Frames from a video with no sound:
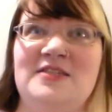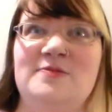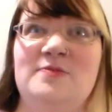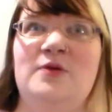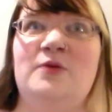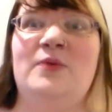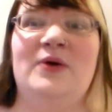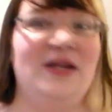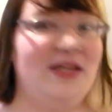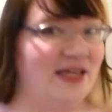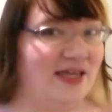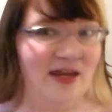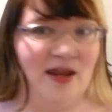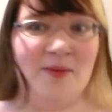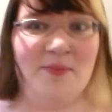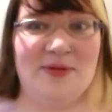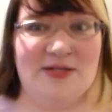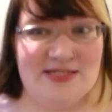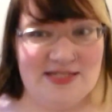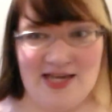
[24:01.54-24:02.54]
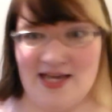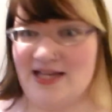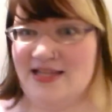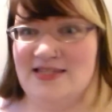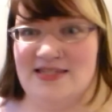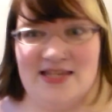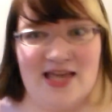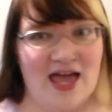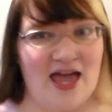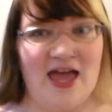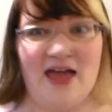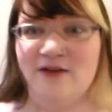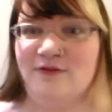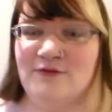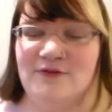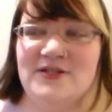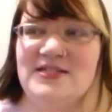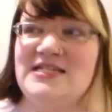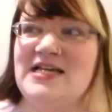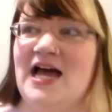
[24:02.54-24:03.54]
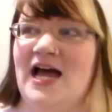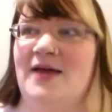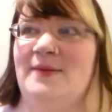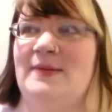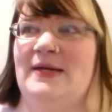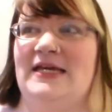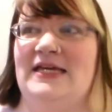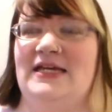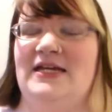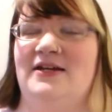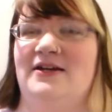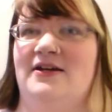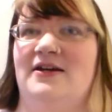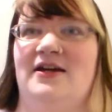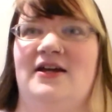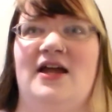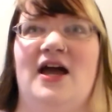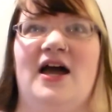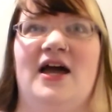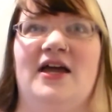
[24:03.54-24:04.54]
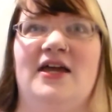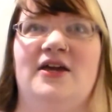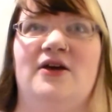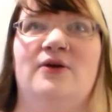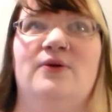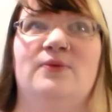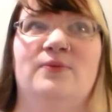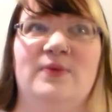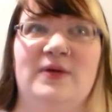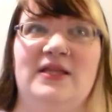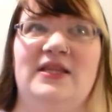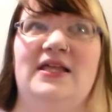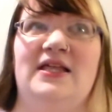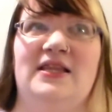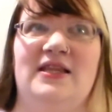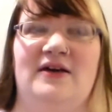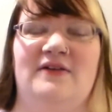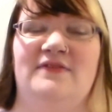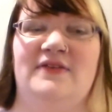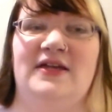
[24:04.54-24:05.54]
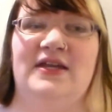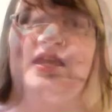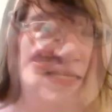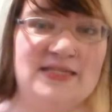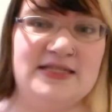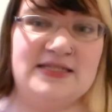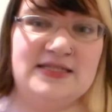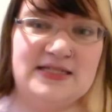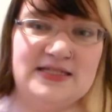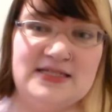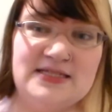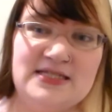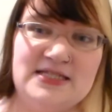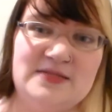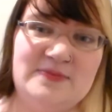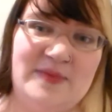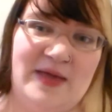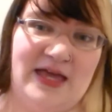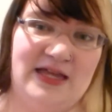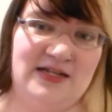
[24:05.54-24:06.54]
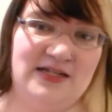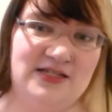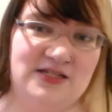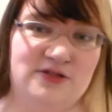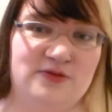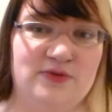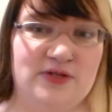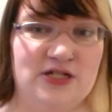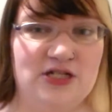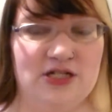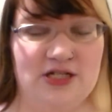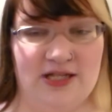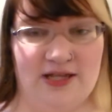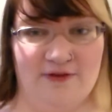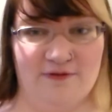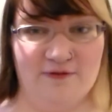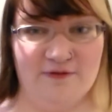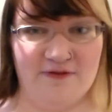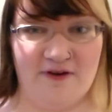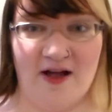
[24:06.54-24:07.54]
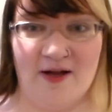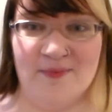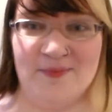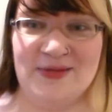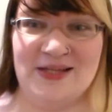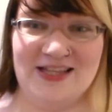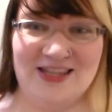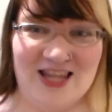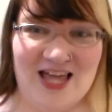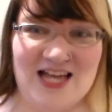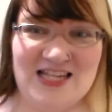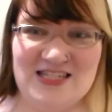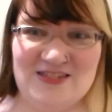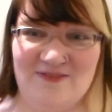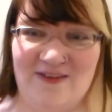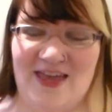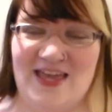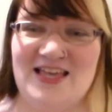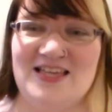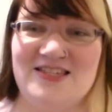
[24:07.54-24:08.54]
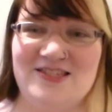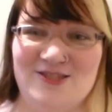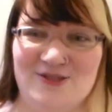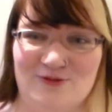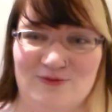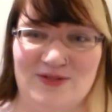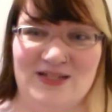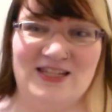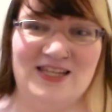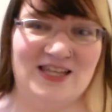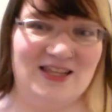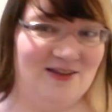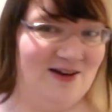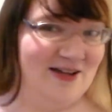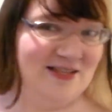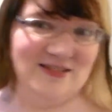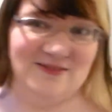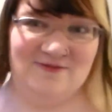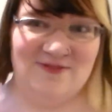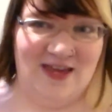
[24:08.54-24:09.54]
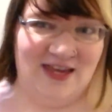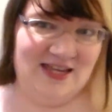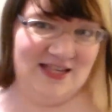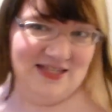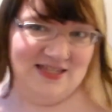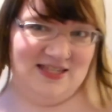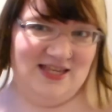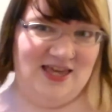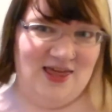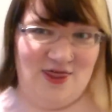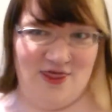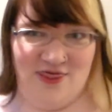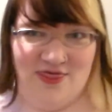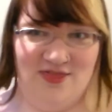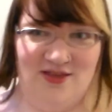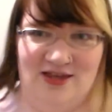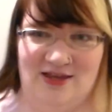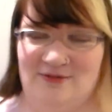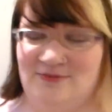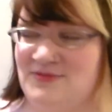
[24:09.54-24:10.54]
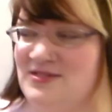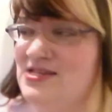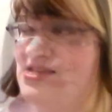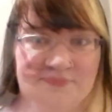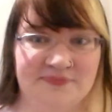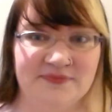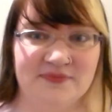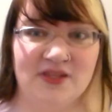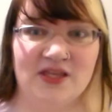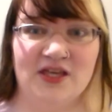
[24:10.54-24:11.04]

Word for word: makes me want to get up and dance every time I hear it. I really love it. And since this band is originally from Las Vegas, they're really Las Vegas-y themed.